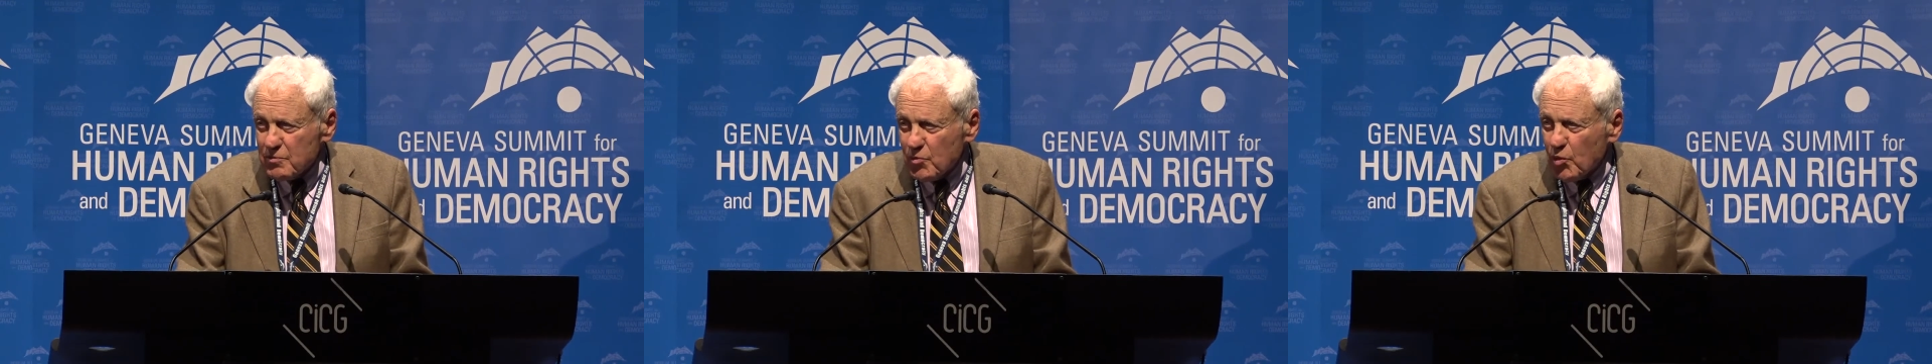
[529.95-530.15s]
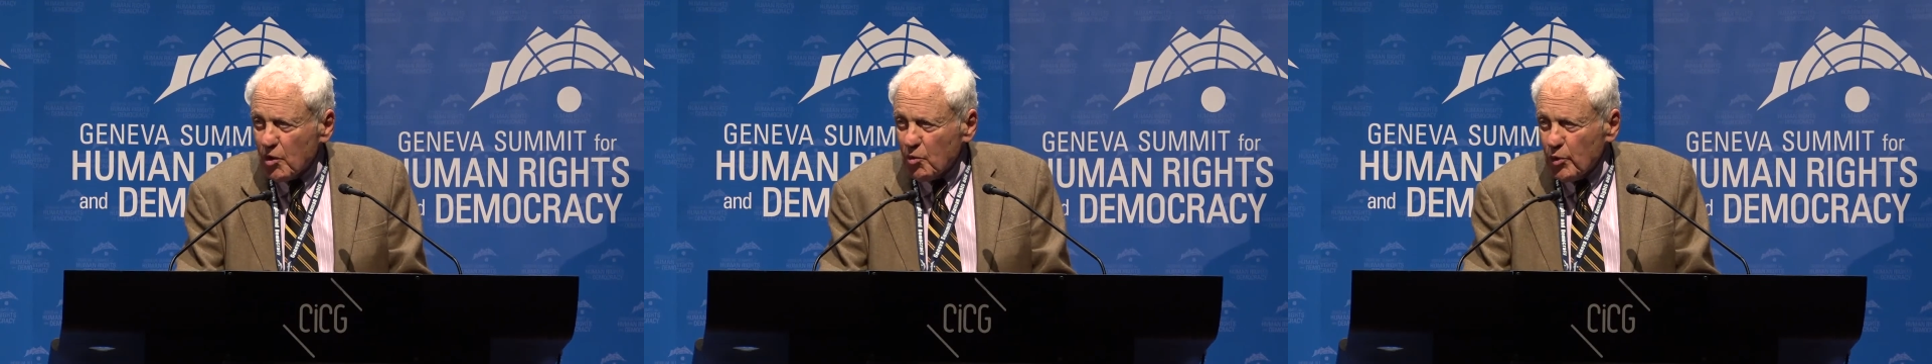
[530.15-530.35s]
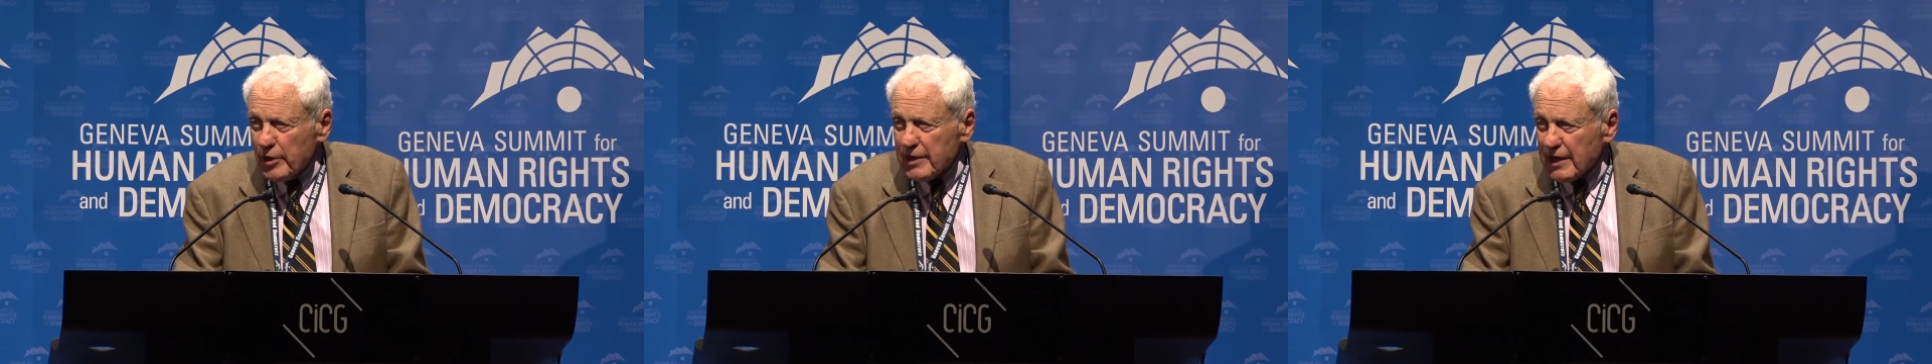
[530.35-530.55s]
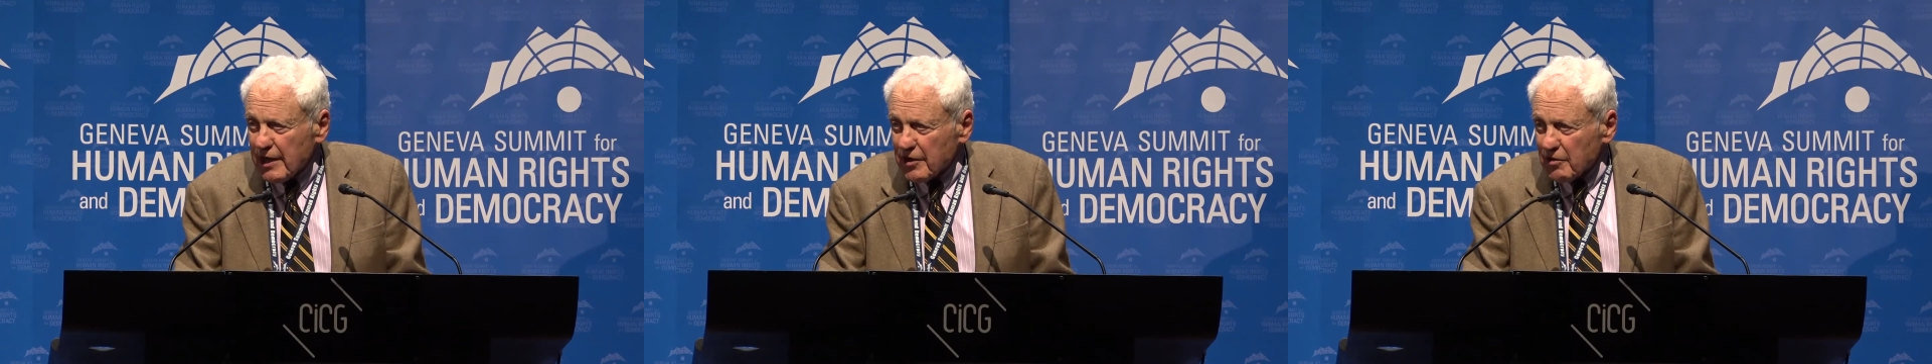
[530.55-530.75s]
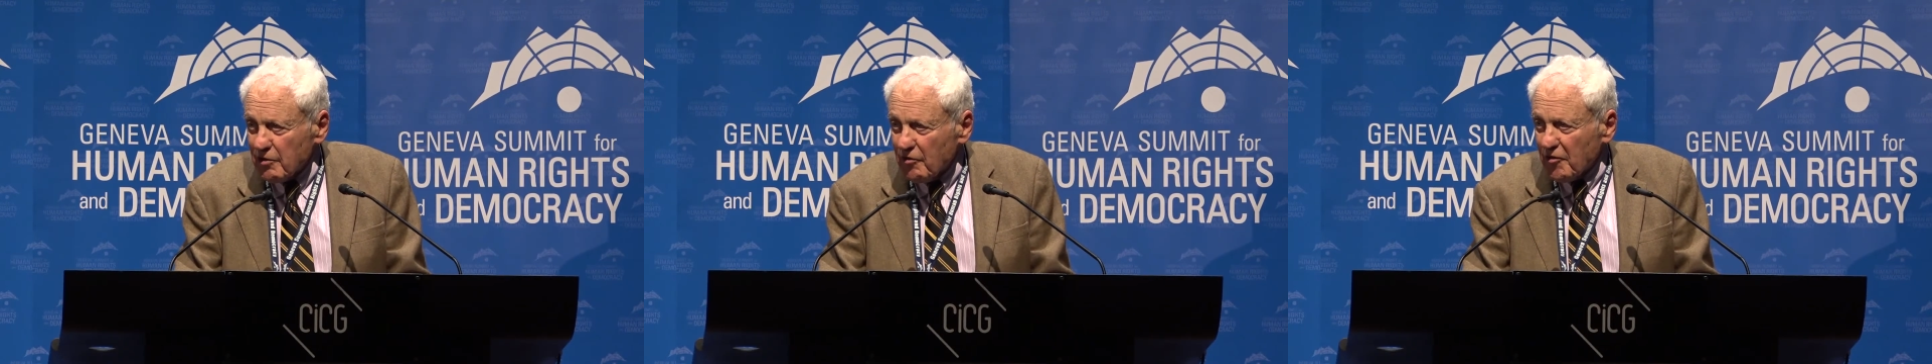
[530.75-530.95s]
will win out
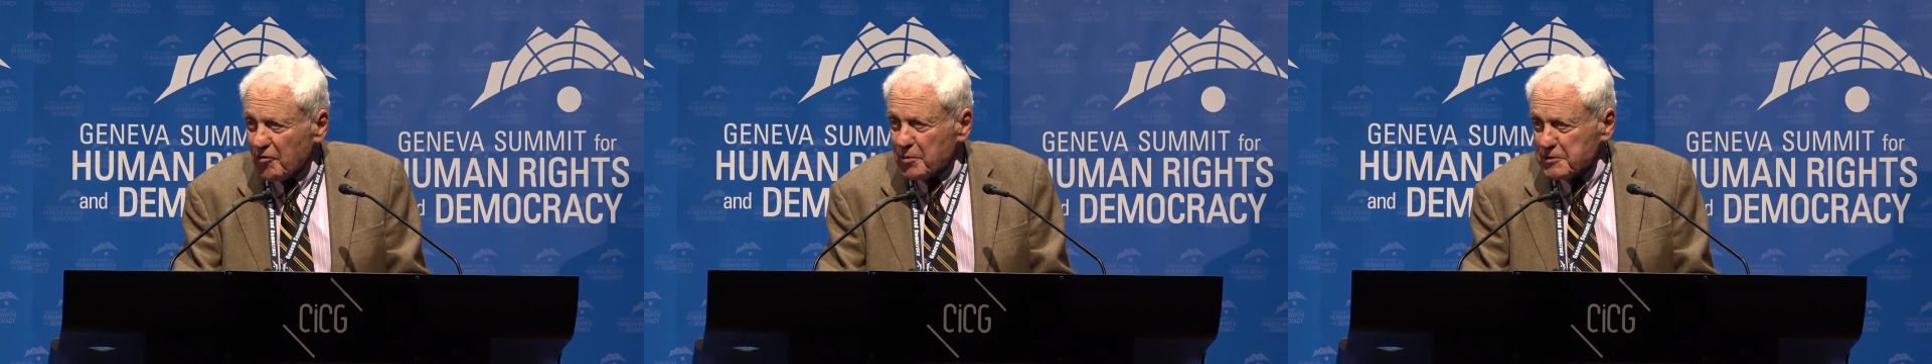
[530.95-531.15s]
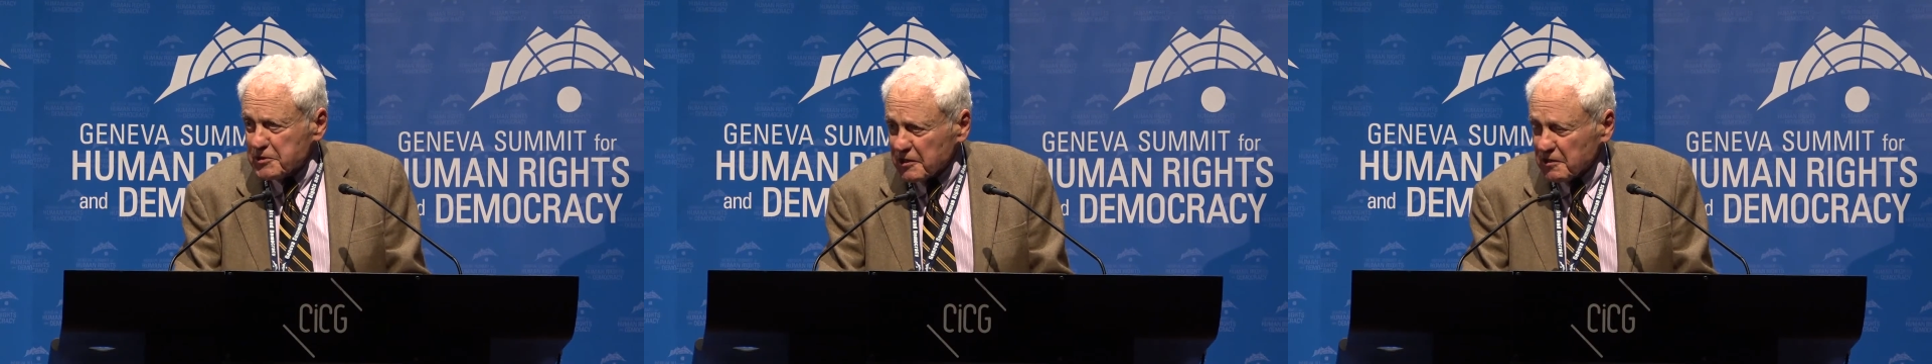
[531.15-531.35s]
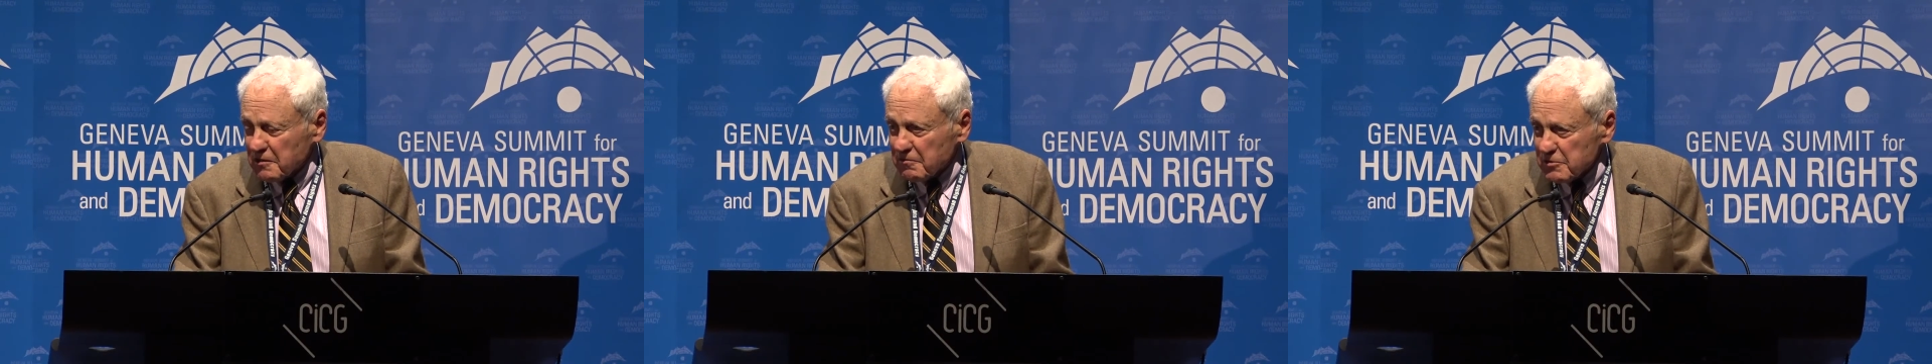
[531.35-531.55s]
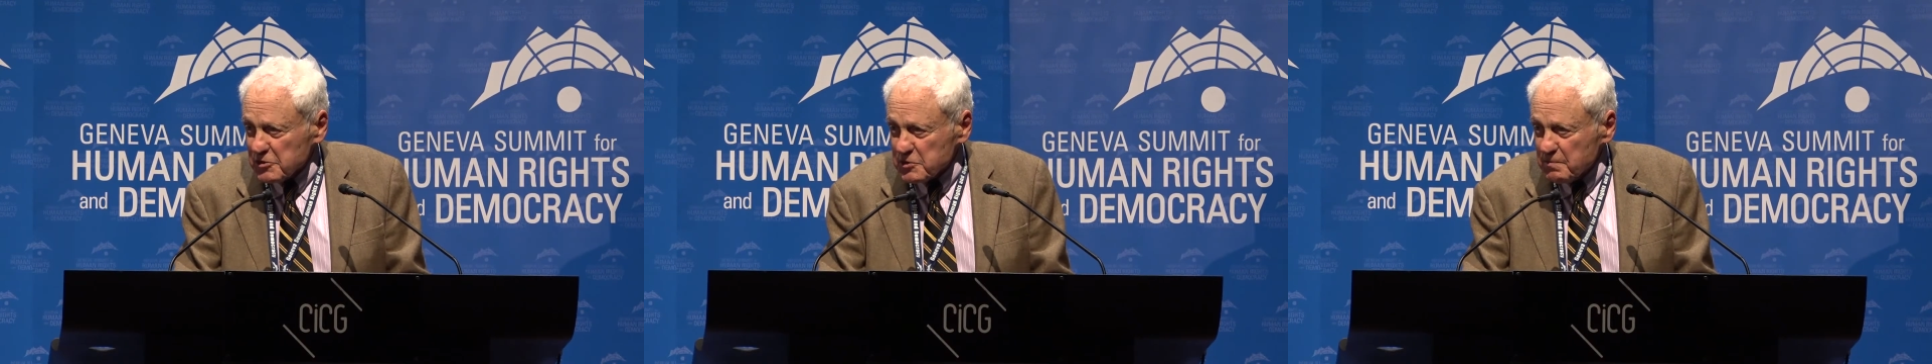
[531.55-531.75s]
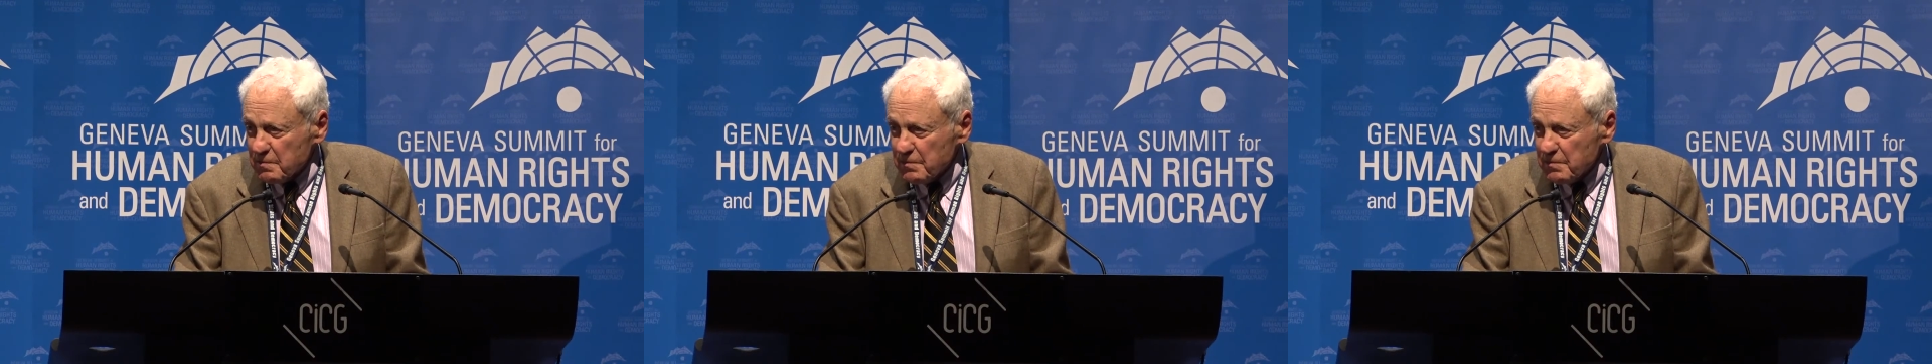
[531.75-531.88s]
over particularism.